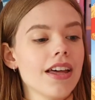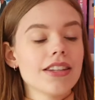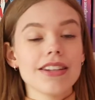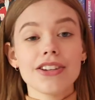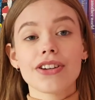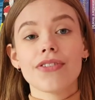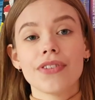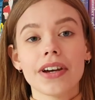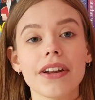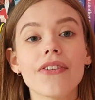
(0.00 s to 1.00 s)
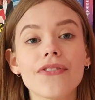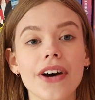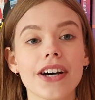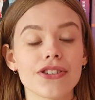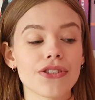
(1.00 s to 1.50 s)
Such a fun,
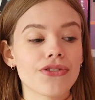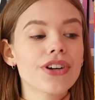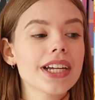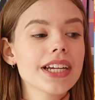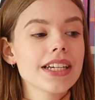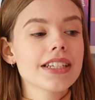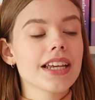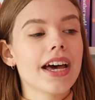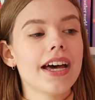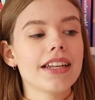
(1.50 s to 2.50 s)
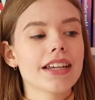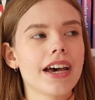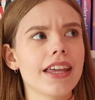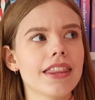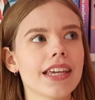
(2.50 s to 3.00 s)
fast read and
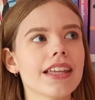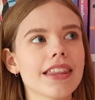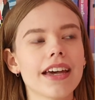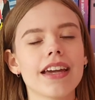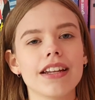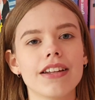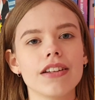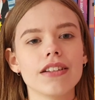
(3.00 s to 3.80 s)
I think that it